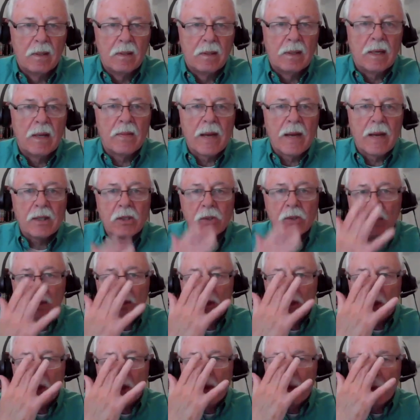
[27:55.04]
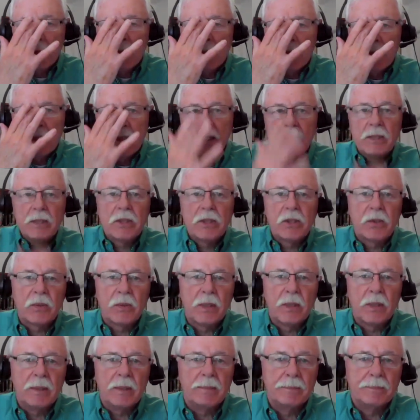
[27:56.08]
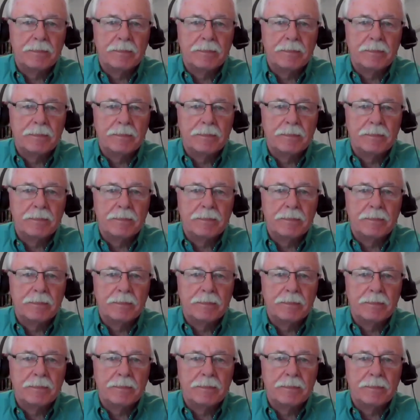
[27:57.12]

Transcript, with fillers: Now, that's what's going on in history.